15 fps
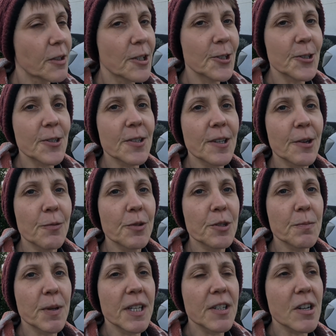because it was
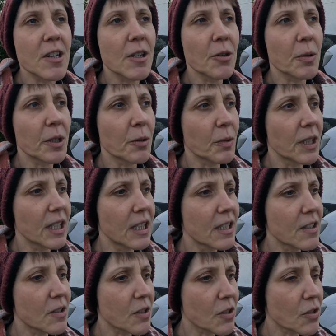a bit dark when I went
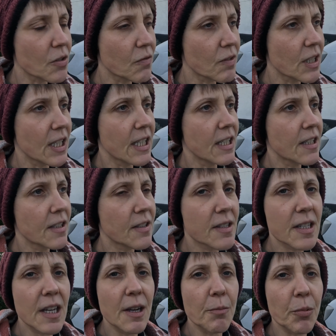in, so I couldn't really
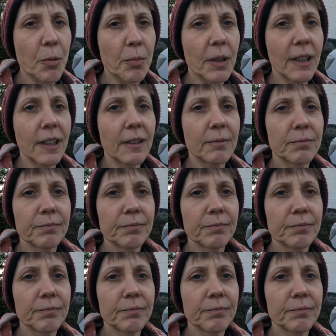see it properly.